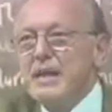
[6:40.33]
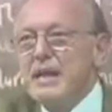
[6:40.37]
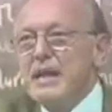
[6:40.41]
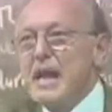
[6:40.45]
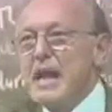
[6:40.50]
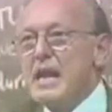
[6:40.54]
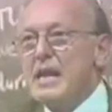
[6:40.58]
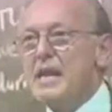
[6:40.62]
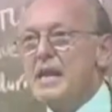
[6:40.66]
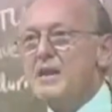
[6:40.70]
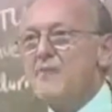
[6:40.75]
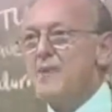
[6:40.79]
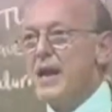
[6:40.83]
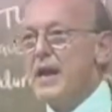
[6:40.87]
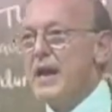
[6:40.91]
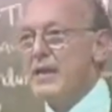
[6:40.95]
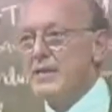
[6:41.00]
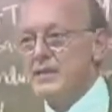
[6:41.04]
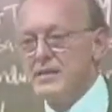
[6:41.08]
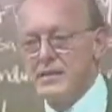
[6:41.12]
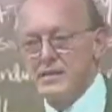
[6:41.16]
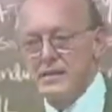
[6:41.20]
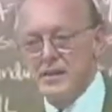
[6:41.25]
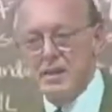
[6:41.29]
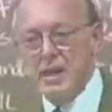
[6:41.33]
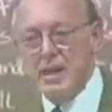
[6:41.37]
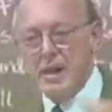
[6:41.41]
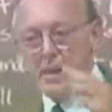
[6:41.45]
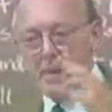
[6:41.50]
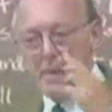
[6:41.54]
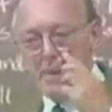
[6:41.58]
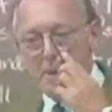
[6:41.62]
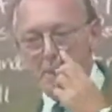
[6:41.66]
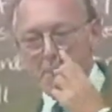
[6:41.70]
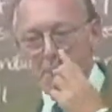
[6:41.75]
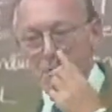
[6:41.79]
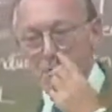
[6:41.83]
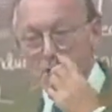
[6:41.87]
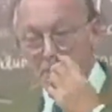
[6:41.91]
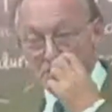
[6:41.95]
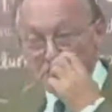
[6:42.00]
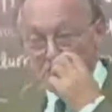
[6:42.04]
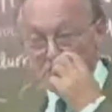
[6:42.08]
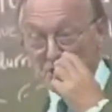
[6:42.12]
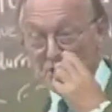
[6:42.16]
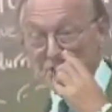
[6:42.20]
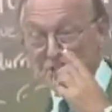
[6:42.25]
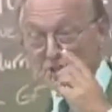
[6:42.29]
But in any event, uh,
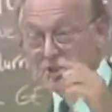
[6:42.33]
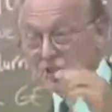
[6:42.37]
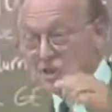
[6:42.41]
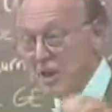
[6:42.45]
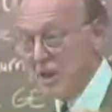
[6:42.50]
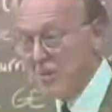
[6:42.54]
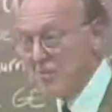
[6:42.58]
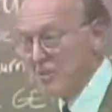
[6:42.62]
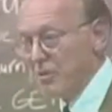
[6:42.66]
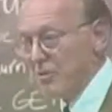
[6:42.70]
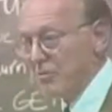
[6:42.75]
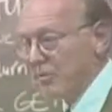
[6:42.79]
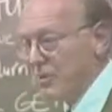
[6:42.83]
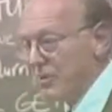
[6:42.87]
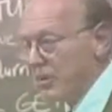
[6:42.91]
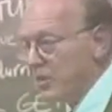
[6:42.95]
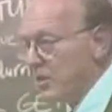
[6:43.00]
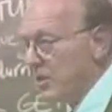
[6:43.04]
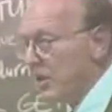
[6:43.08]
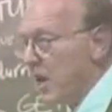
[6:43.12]
George W.